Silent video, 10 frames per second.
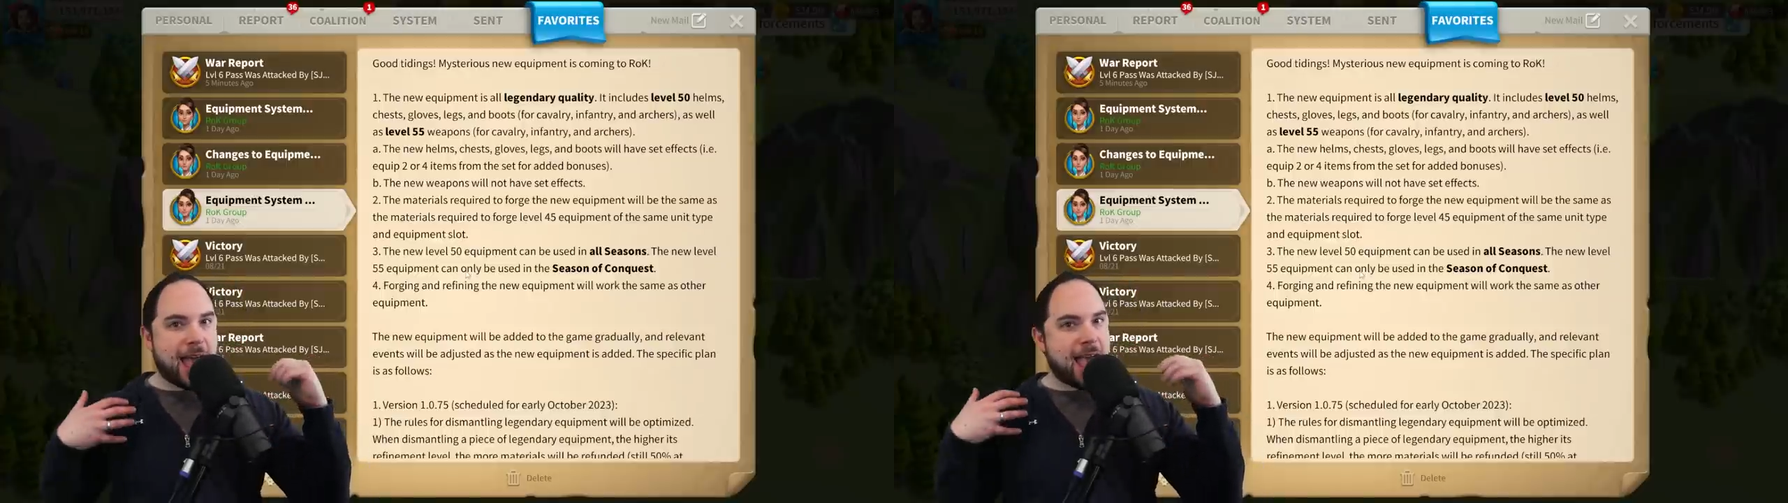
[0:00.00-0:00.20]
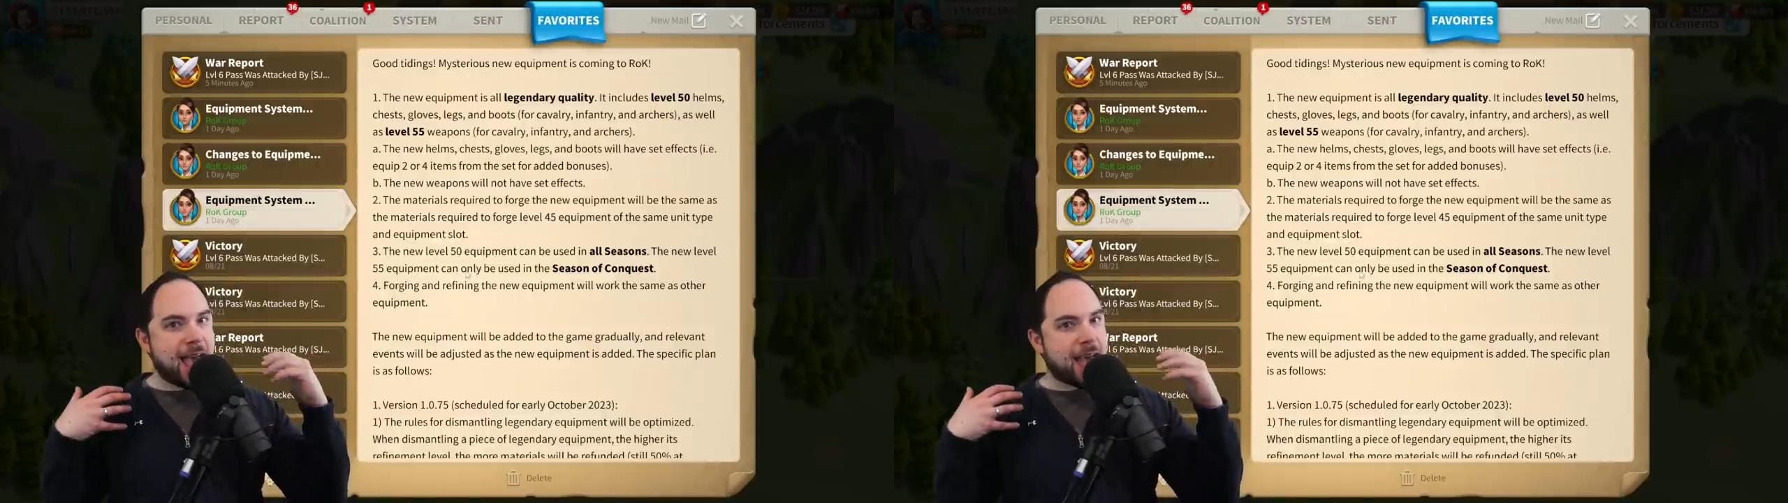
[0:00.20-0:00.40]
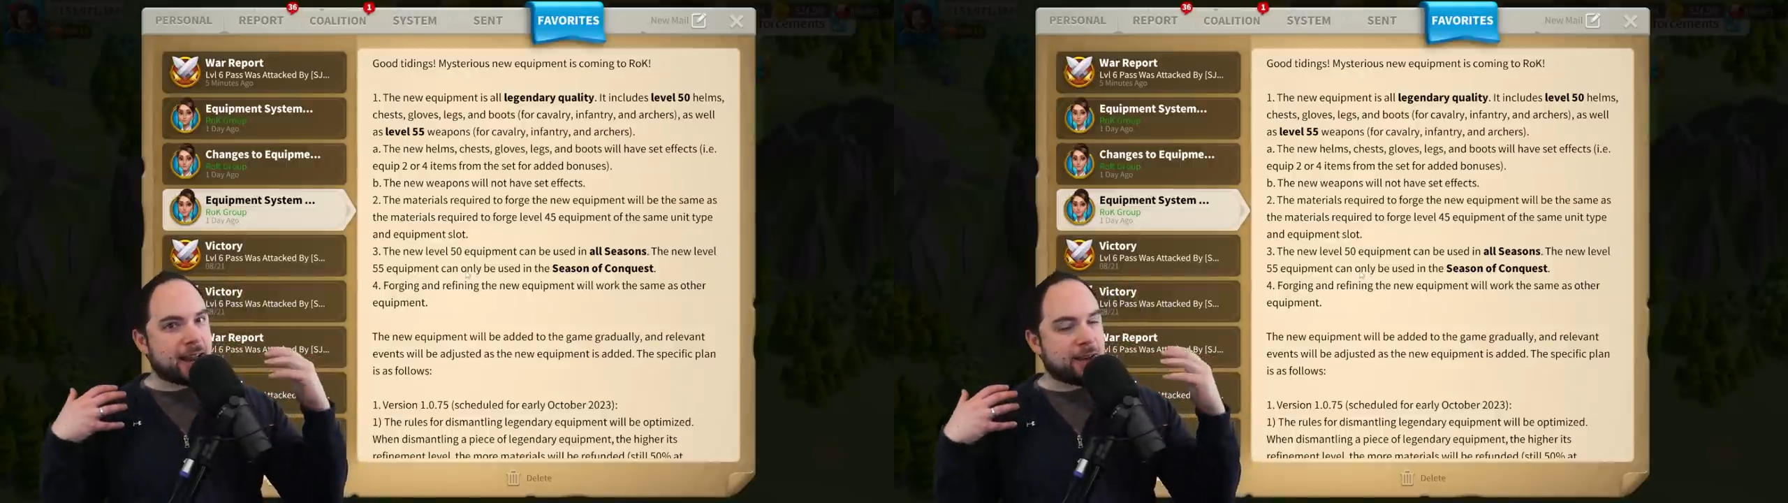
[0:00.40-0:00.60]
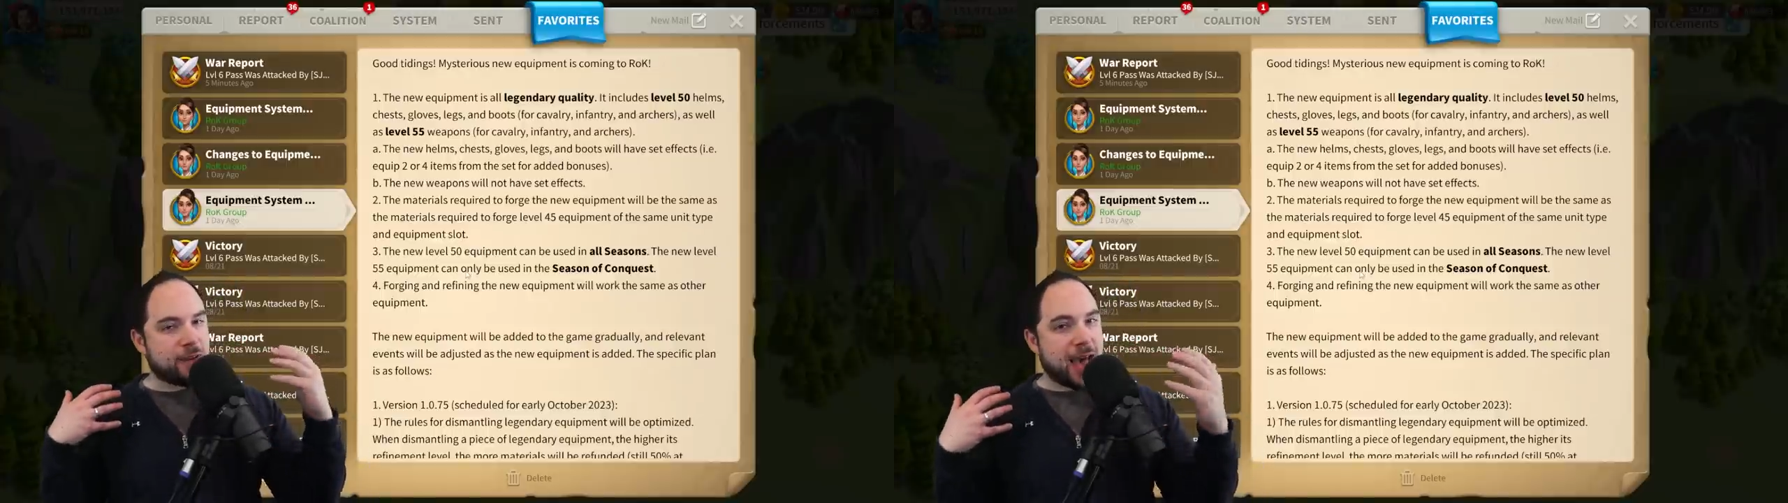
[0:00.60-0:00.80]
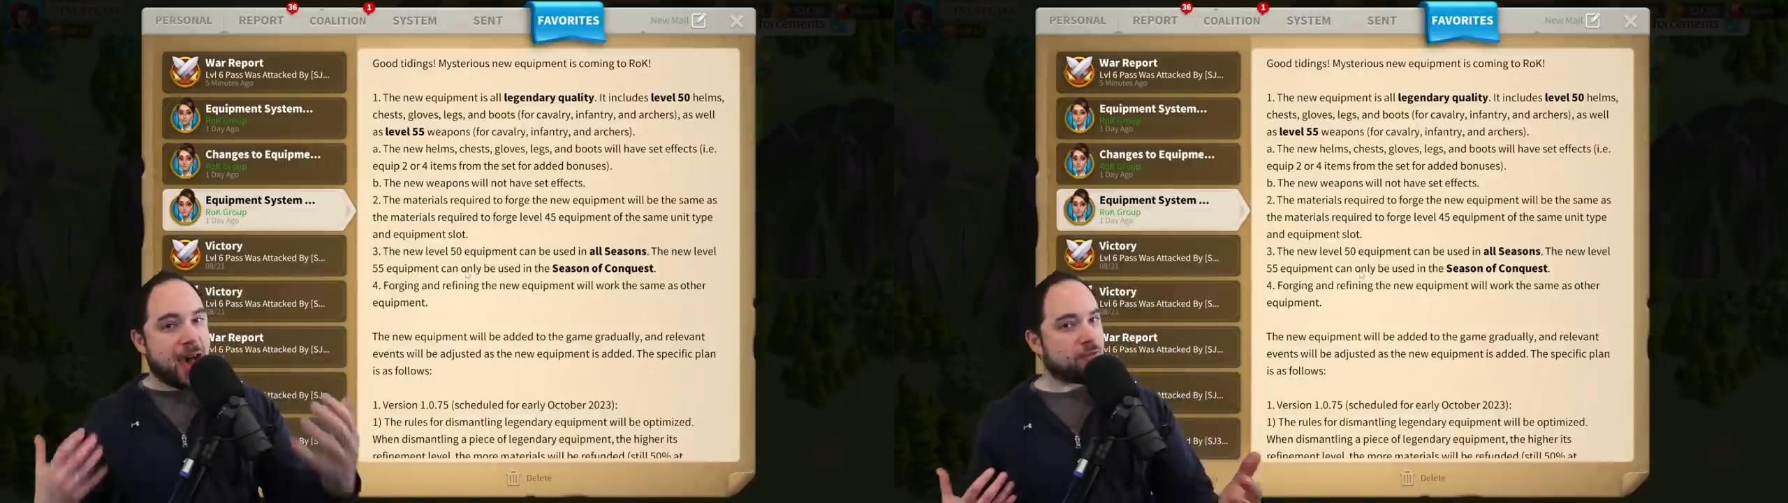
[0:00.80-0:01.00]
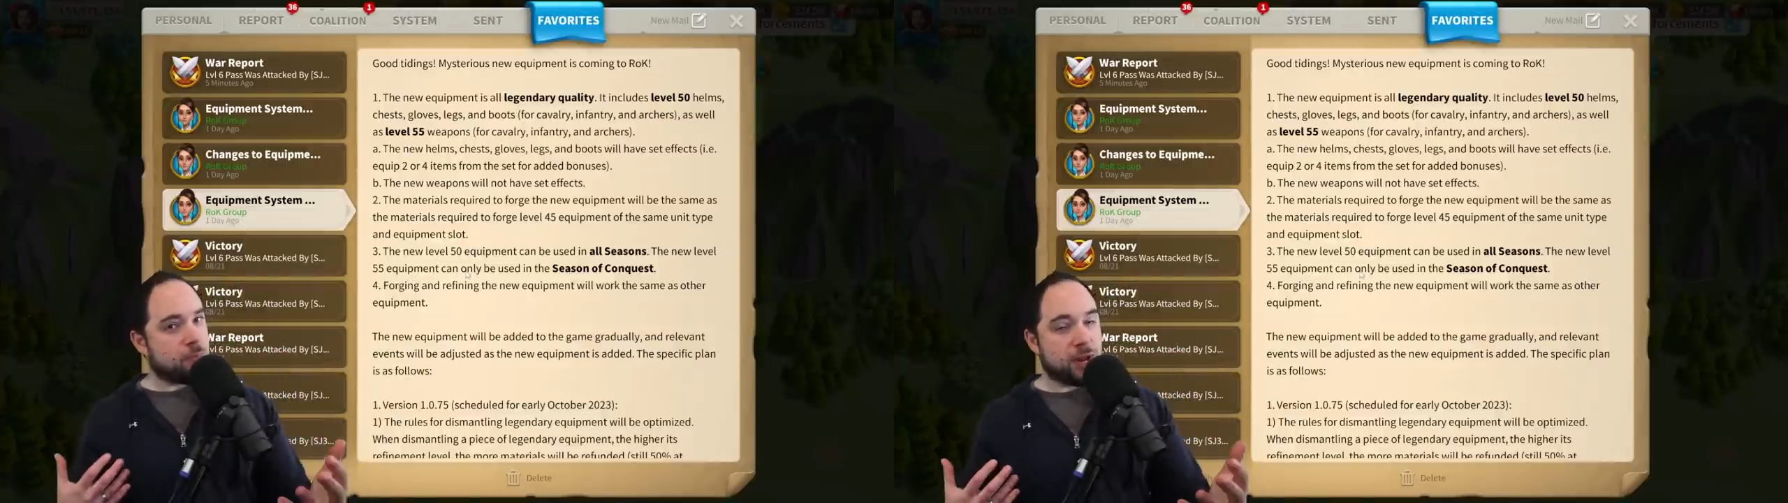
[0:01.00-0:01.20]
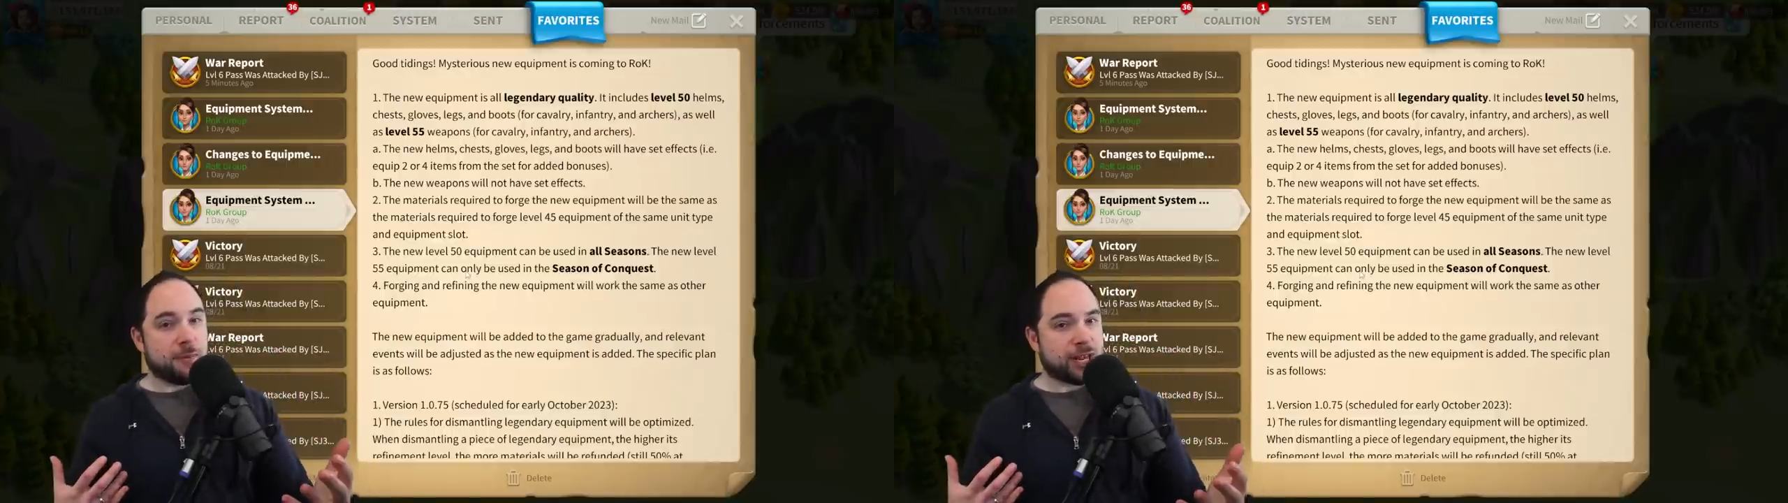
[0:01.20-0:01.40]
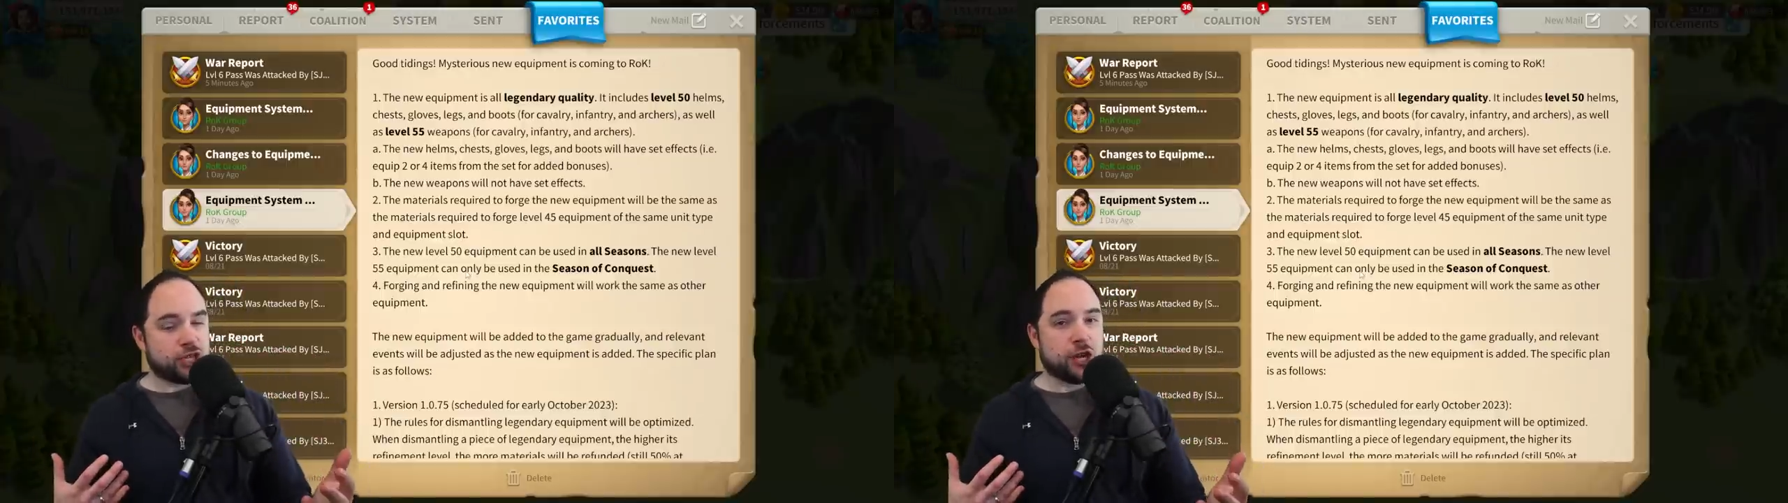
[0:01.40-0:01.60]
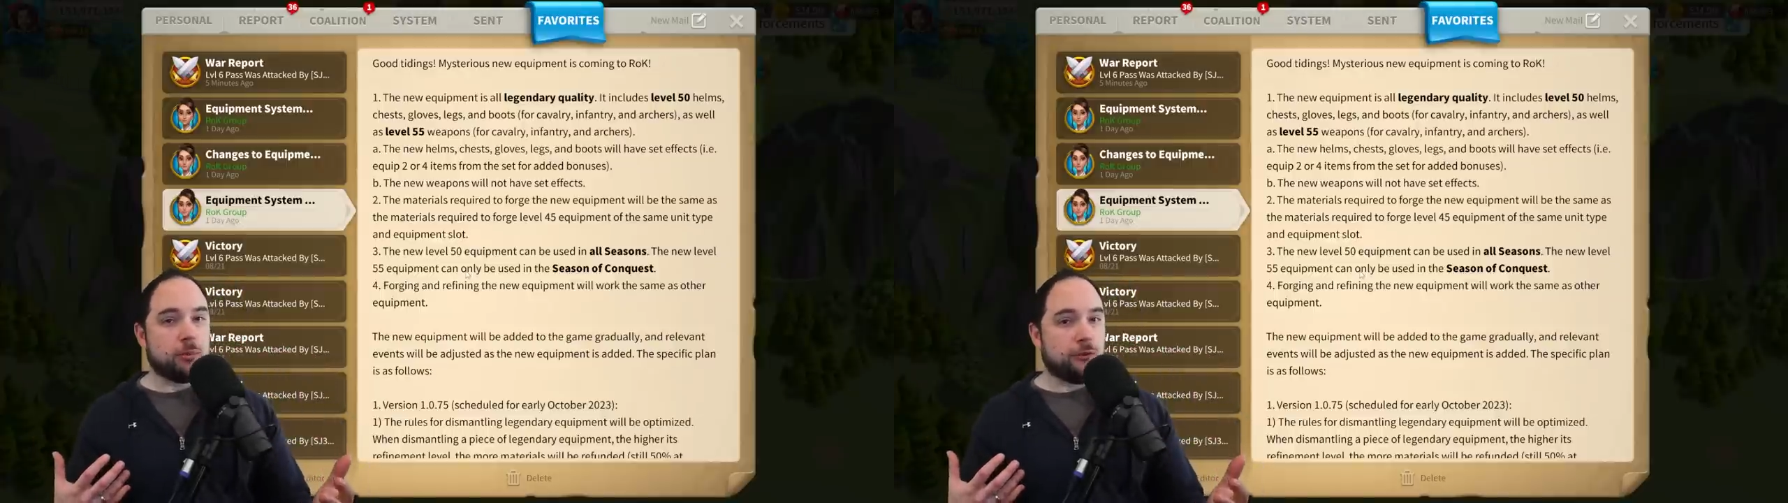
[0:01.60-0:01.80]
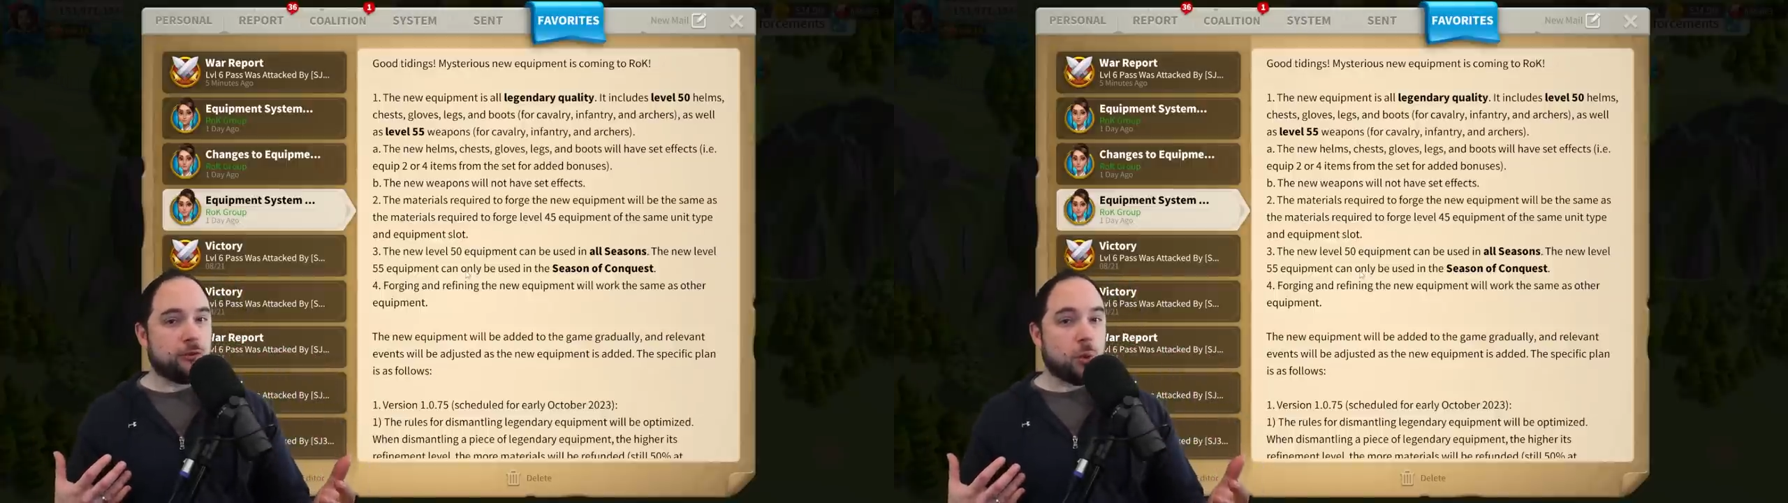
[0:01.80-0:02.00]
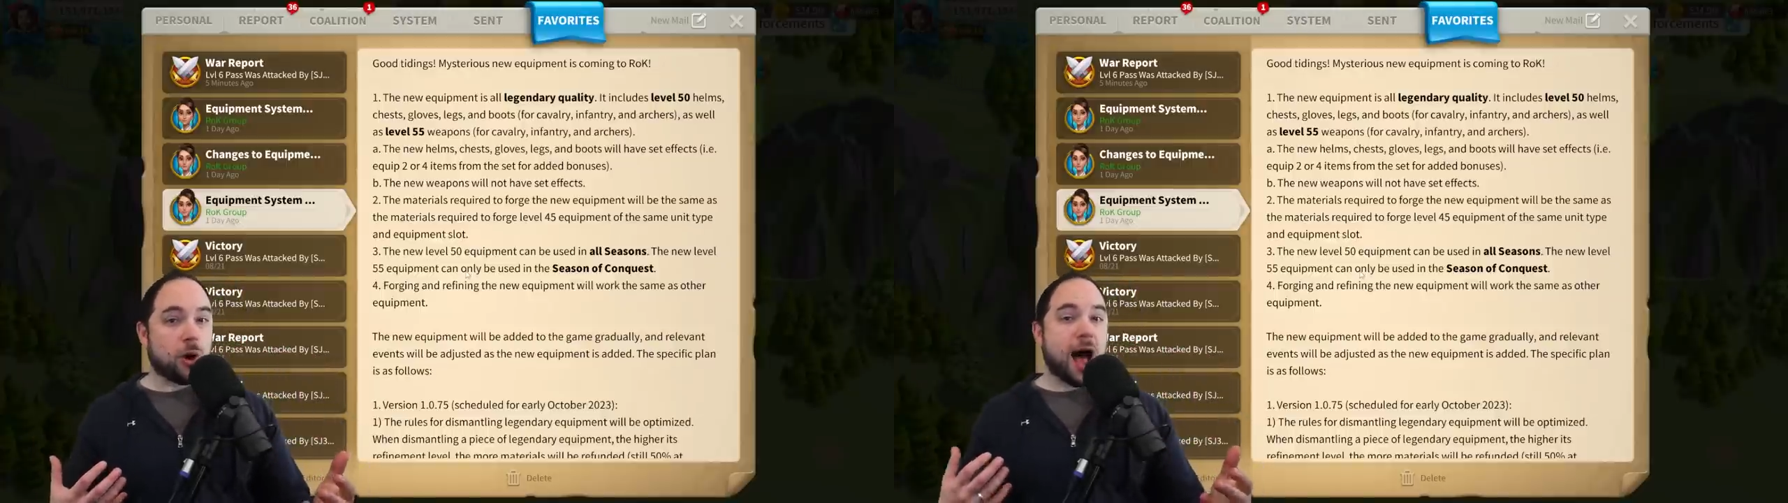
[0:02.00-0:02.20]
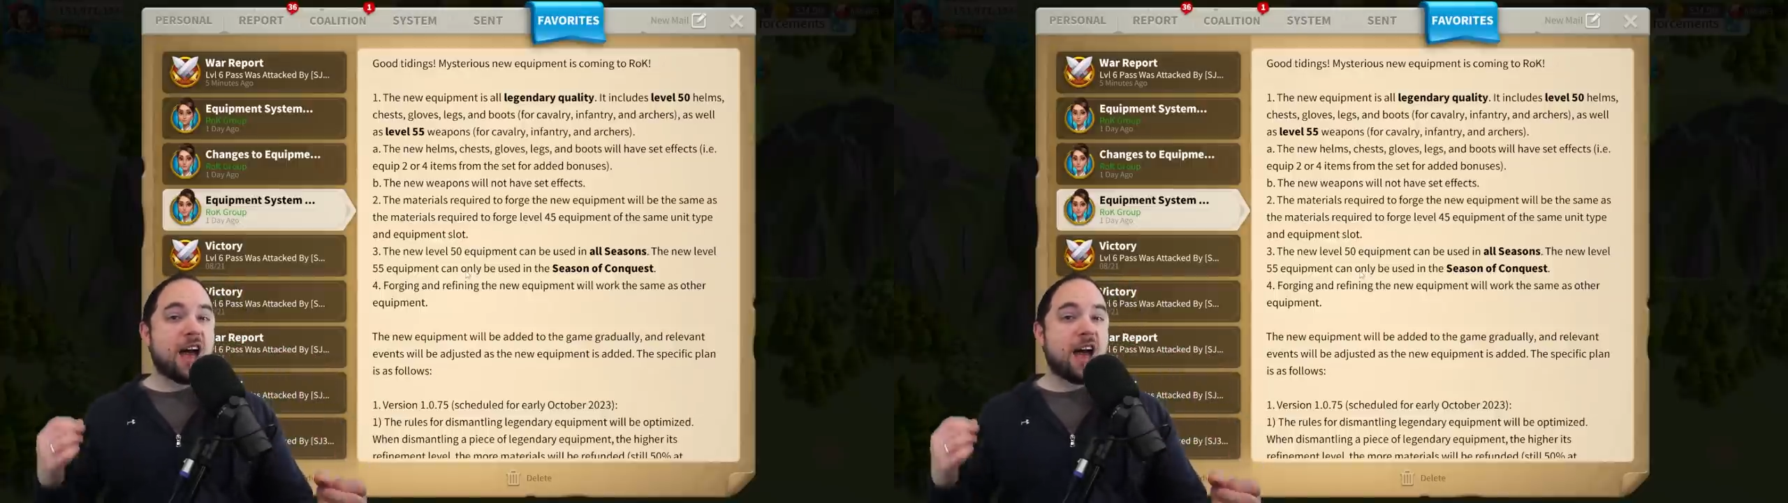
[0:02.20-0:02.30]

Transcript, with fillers: and if you haven't been to my channel before,